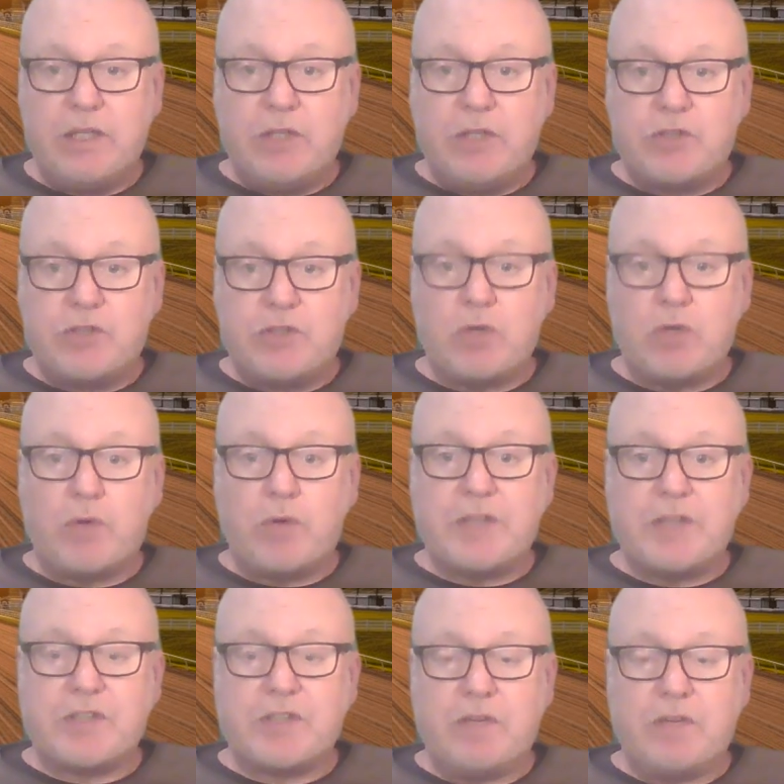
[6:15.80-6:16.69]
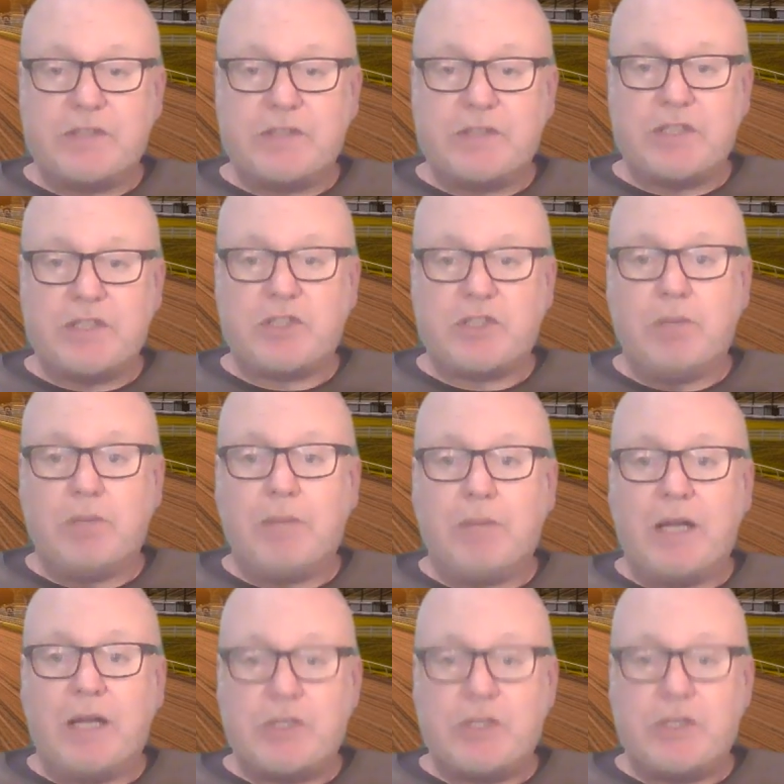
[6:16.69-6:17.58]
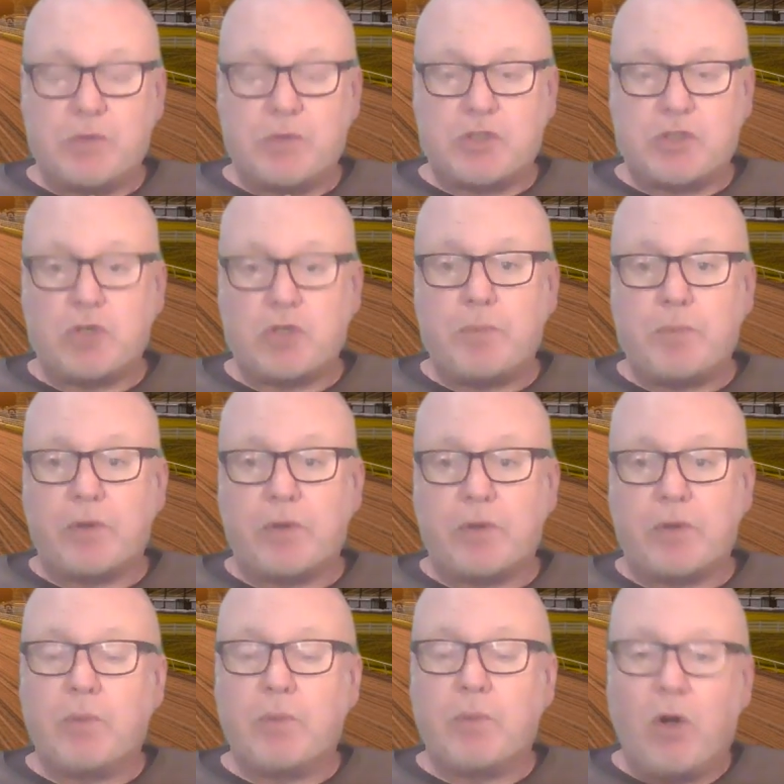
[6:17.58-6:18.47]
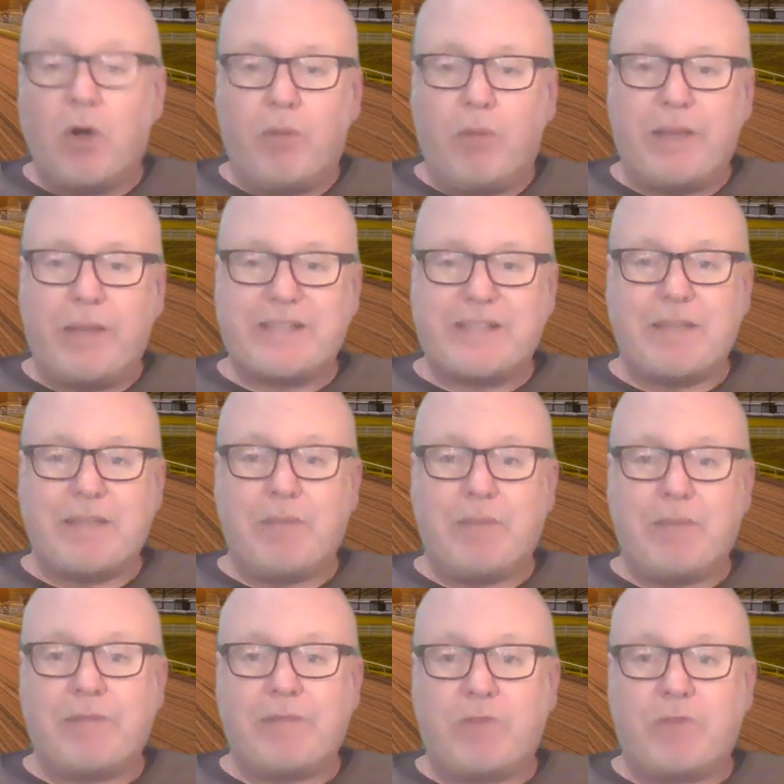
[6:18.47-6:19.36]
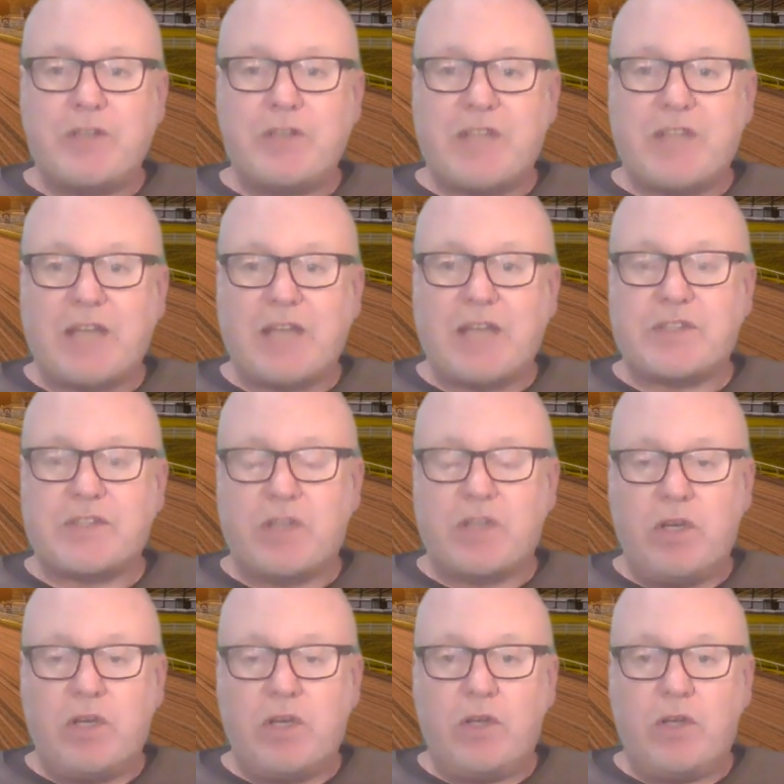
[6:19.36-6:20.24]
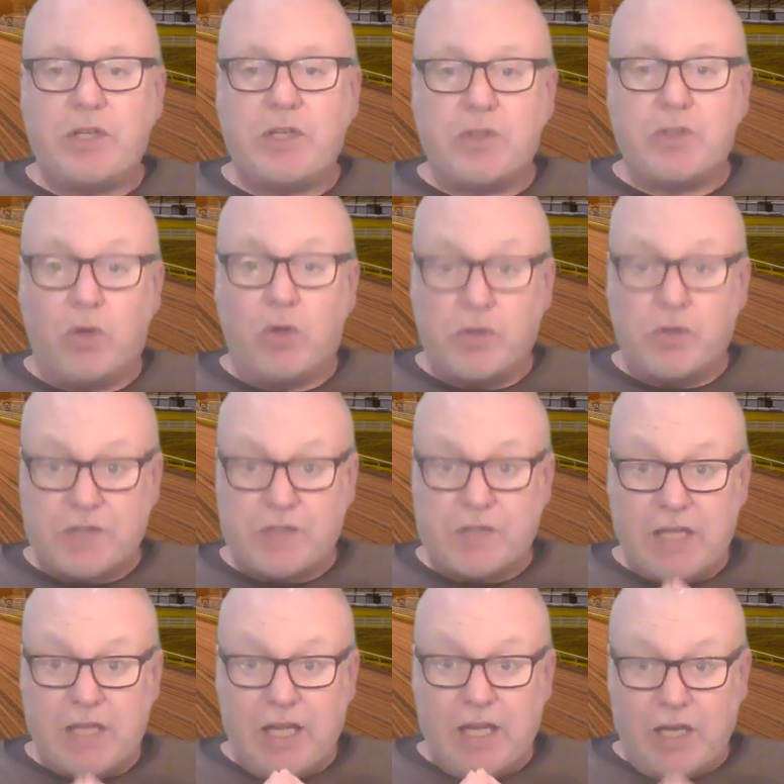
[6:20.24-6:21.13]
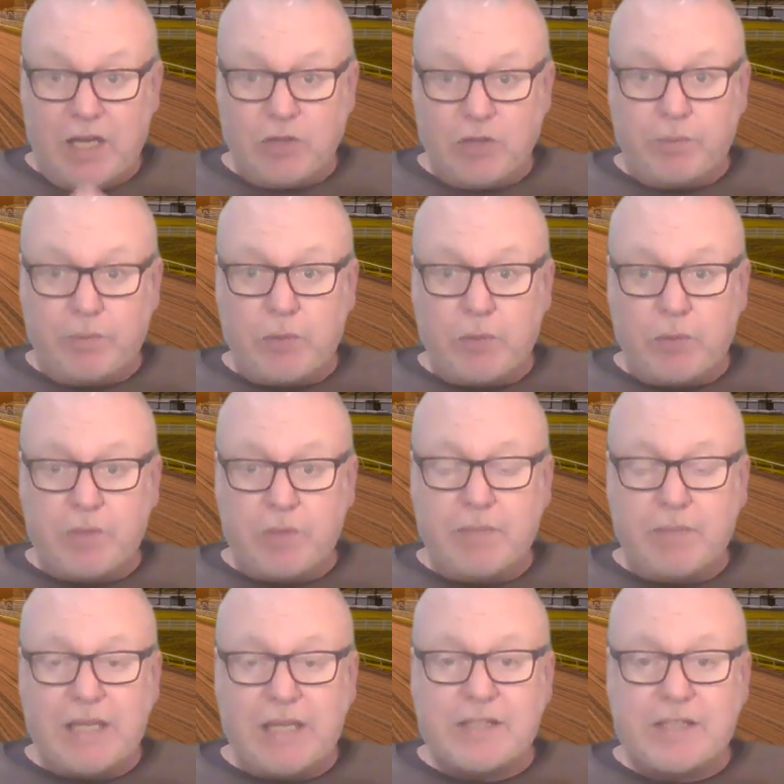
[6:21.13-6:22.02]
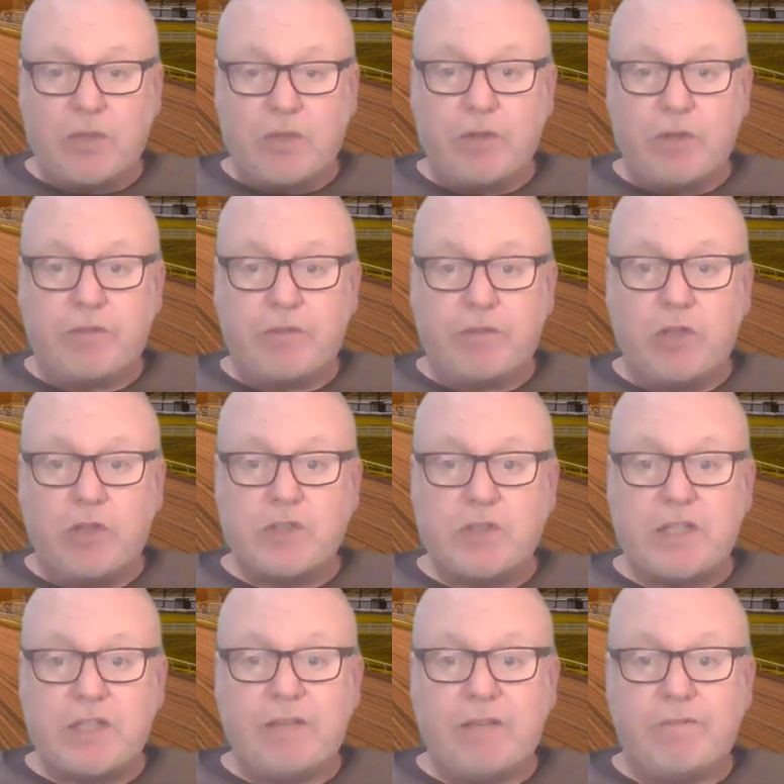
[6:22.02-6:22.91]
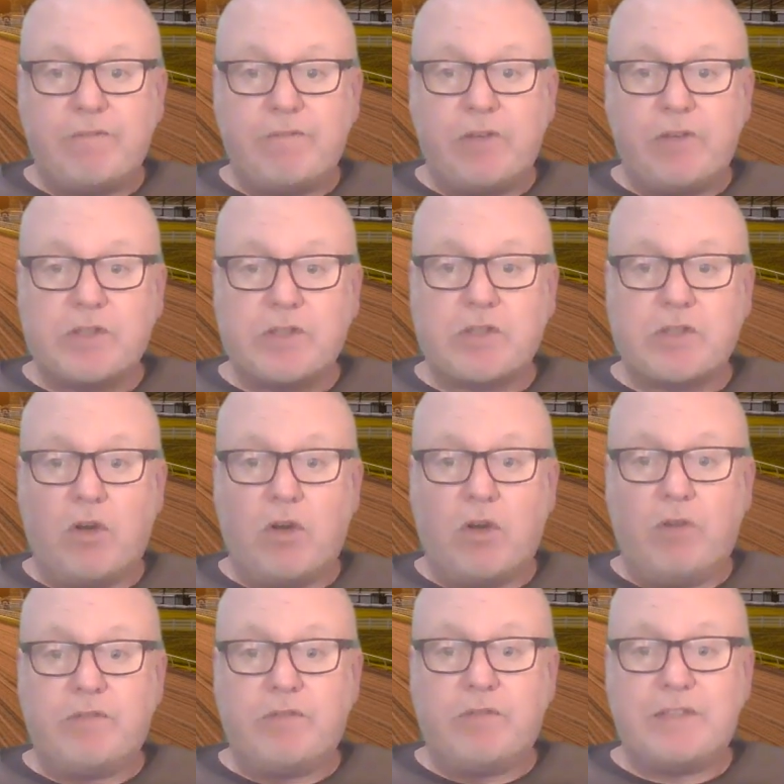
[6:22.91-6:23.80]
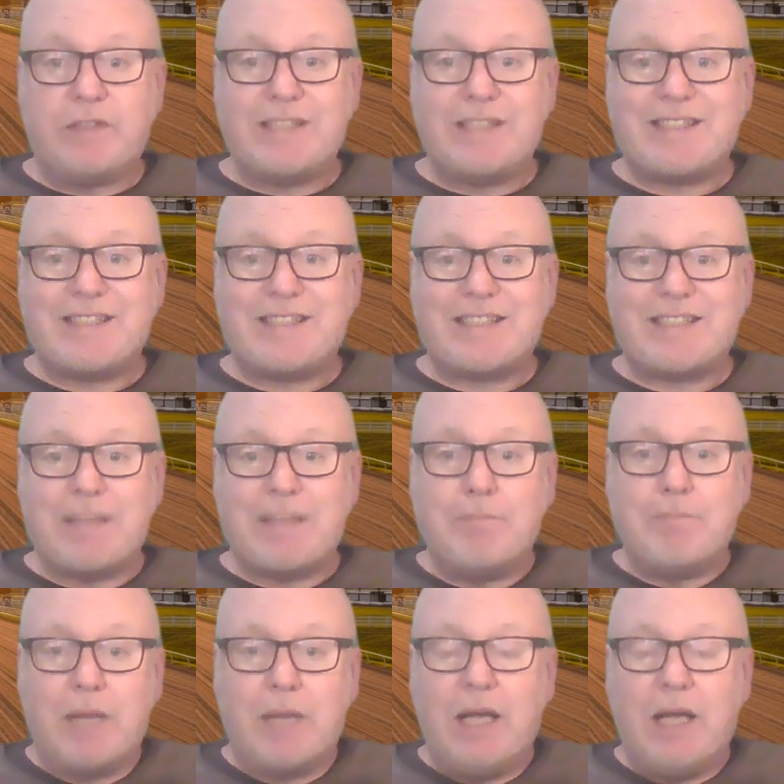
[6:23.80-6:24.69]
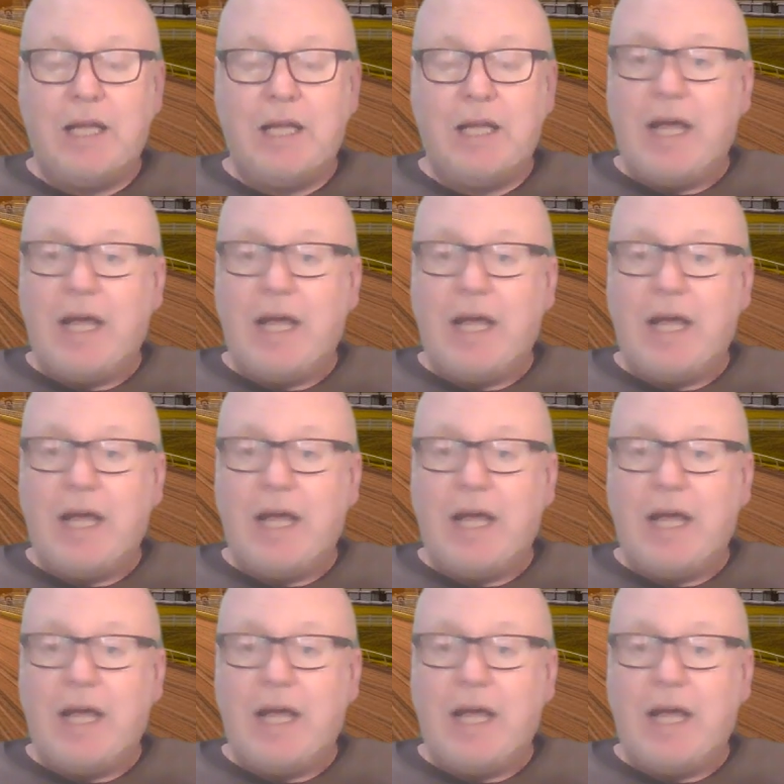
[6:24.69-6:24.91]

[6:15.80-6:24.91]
Two great services combined into a super group. All bets sent by free text, early doors, and you'll be with me till the 31st of December.